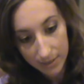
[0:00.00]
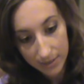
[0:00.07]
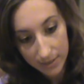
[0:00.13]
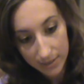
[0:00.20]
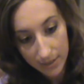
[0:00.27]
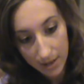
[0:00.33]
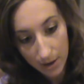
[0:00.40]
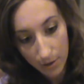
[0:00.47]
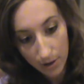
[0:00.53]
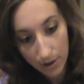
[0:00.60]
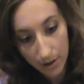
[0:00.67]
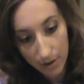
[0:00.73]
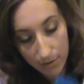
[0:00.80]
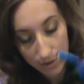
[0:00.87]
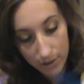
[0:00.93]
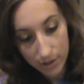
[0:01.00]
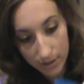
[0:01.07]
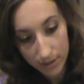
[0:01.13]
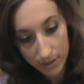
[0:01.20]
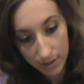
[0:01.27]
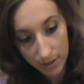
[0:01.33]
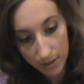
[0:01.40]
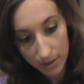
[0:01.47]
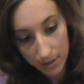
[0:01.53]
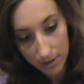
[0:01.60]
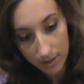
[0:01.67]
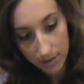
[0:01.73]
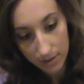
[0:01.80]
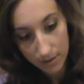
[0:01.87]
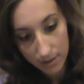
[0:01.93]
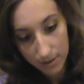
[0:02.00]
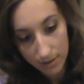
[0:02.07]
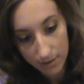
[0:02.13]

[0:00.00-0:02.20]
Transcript: Let's see how our coverage is looking here.